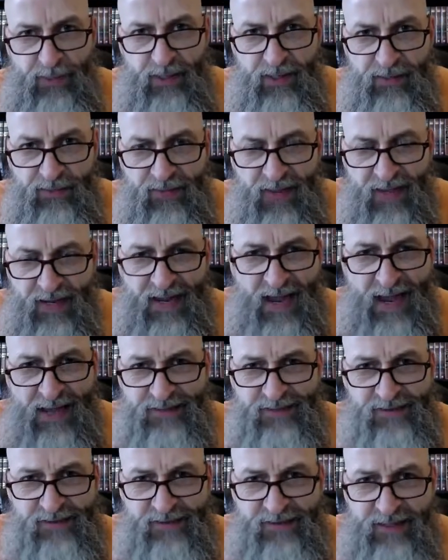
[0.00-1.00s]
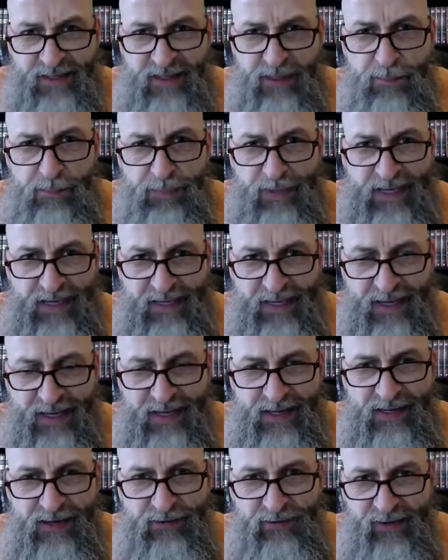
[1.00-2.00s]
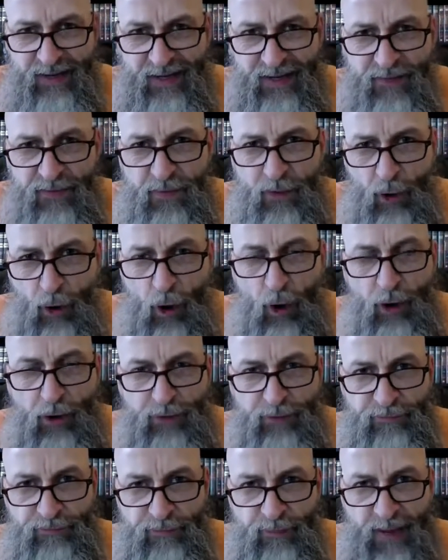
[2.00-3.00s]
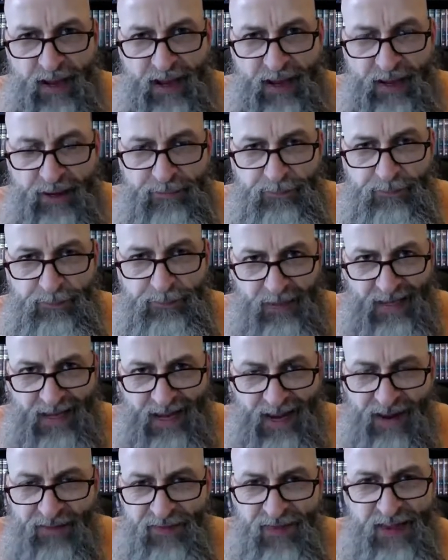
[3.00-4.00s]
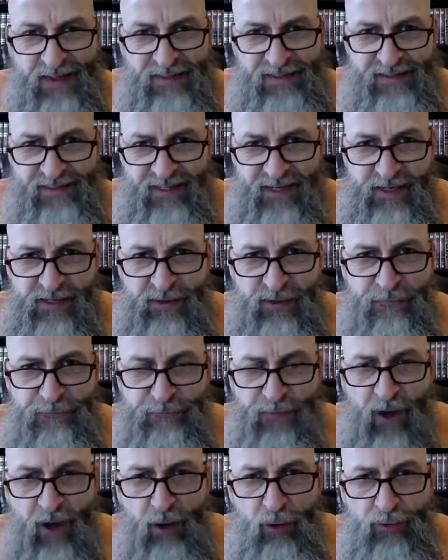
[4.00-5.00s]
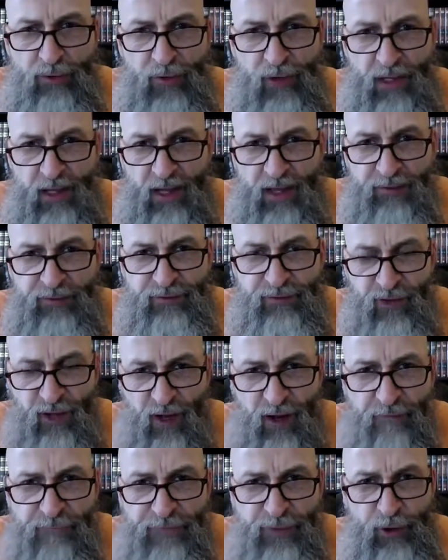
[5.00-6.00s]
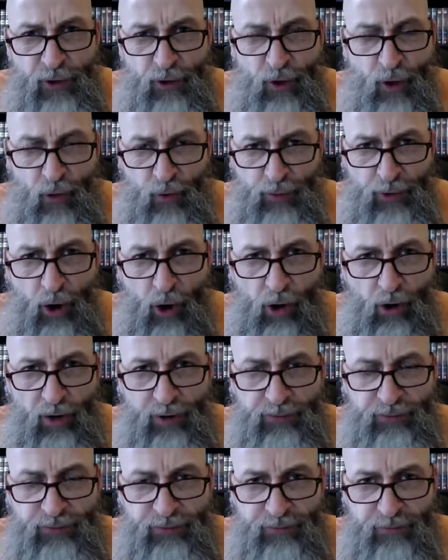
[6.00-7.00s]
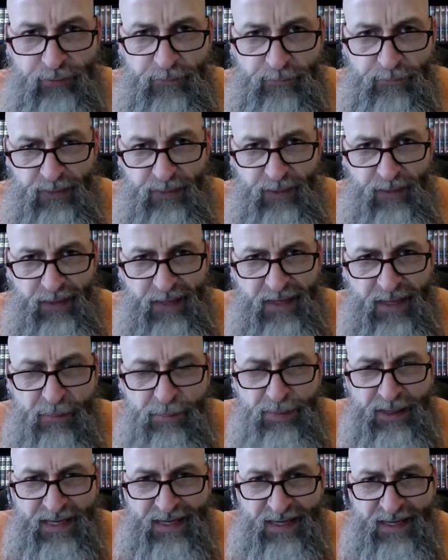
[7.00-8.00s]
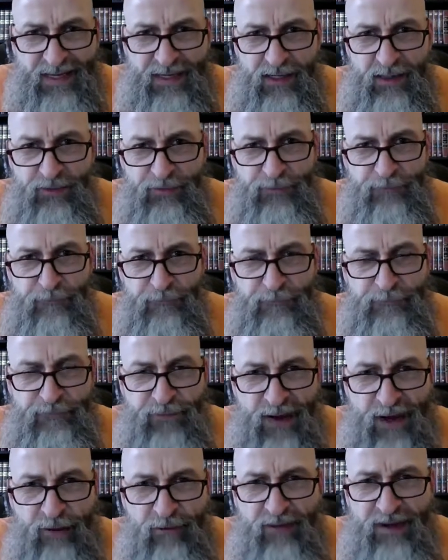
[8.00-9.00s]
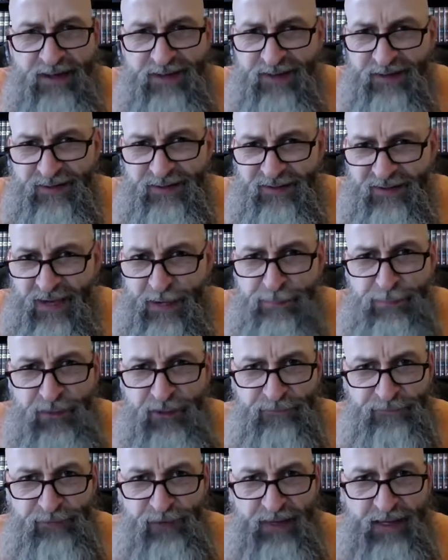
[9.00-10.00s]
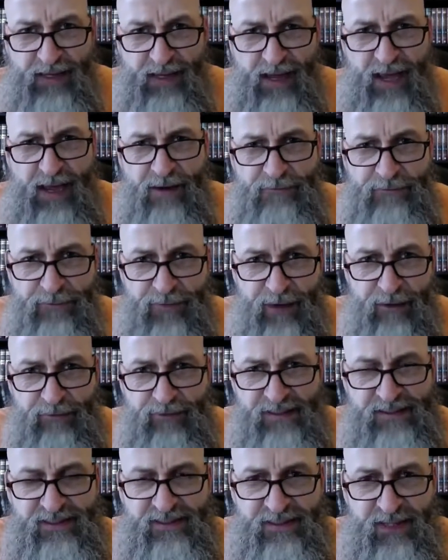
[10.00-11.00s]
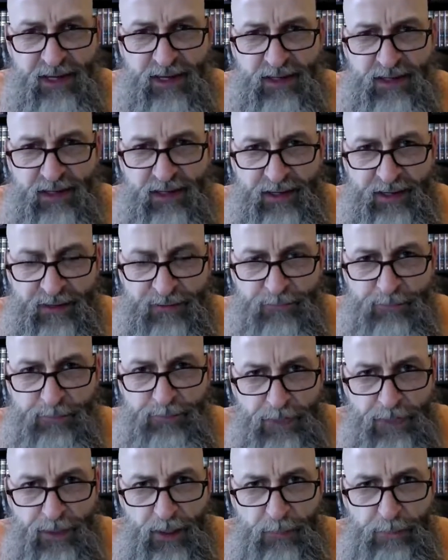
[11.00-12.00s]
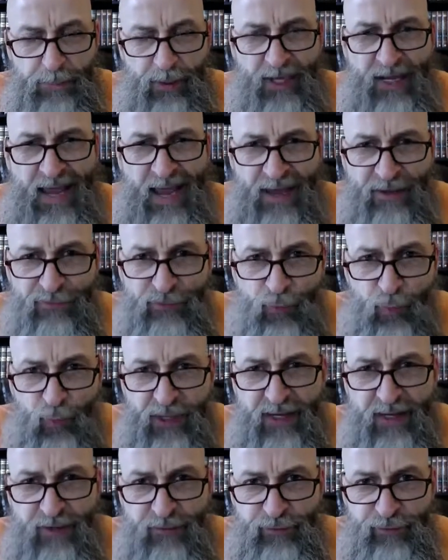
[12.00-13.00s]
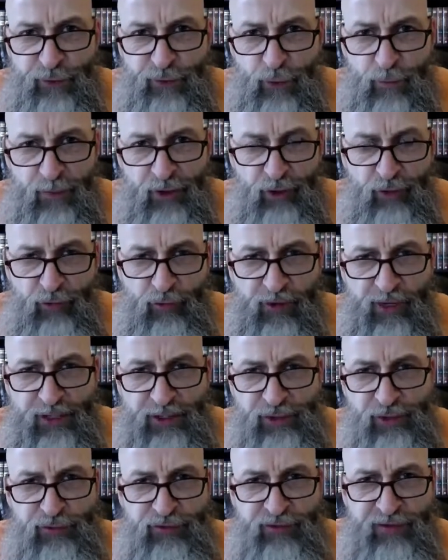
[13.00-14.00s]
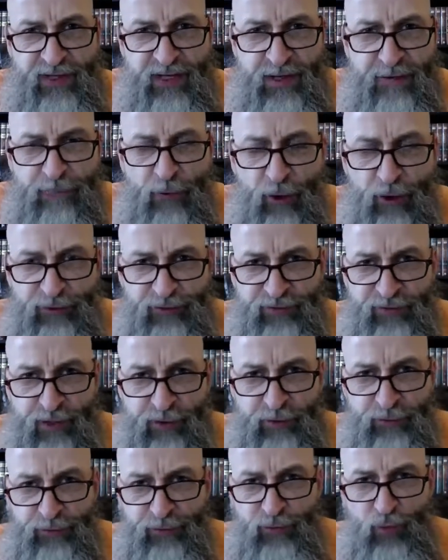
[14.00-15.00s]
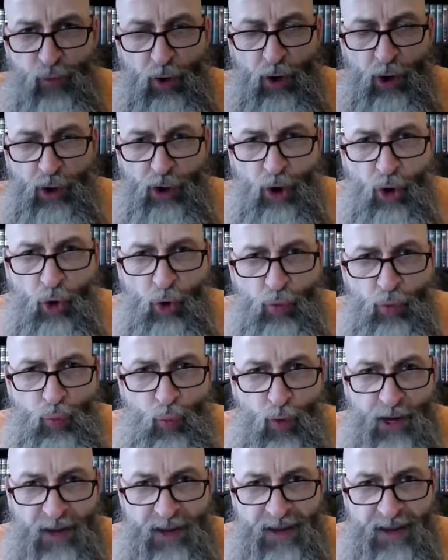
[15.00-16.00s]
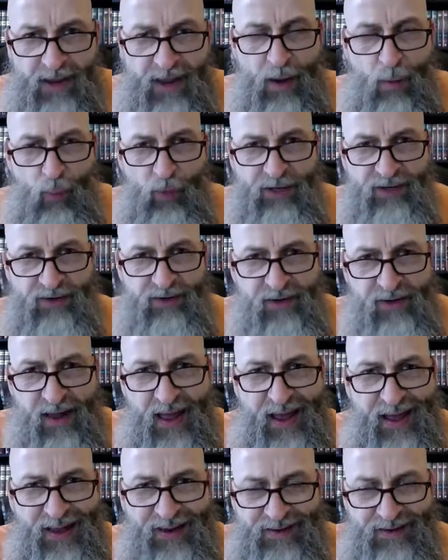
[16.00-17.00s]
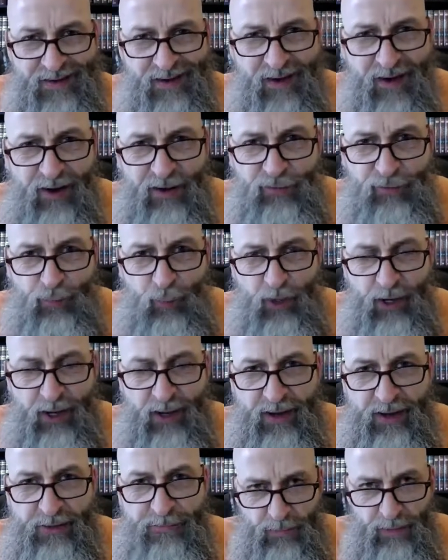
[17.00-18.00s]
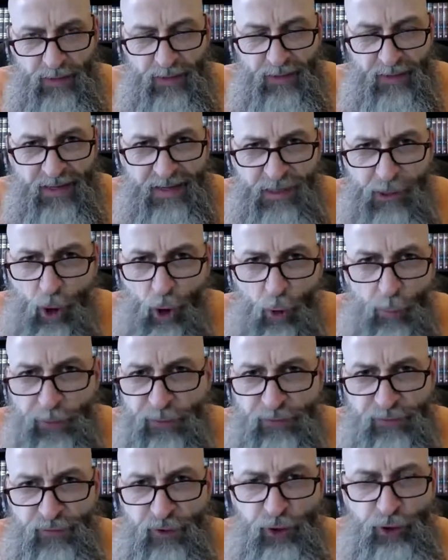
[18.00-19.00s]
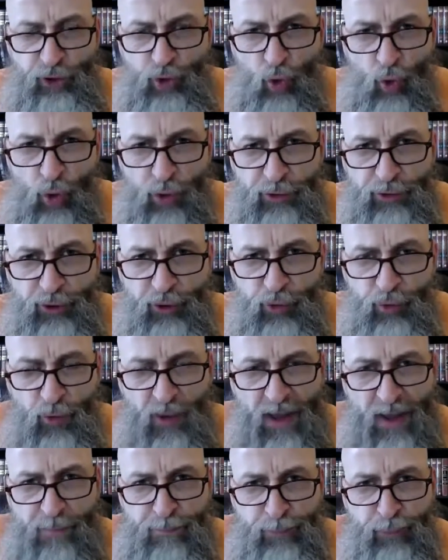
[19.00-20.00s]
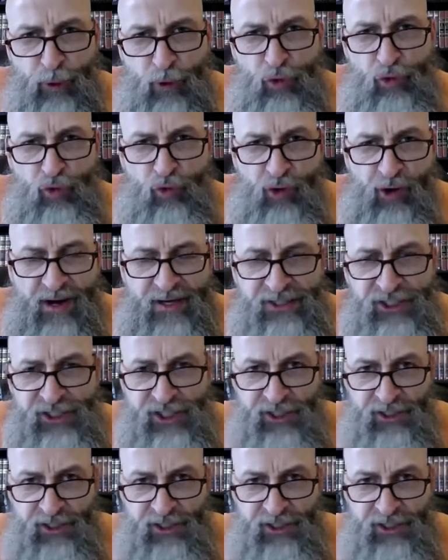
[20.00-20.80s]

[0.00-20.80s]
that as sin begins in the heart of man and they seek to follow the lust of their own hearts, it begins very deceptively and very subtly. But as we as human creatures give ourselves to our own way and we deny God's way, it opens the door to a progression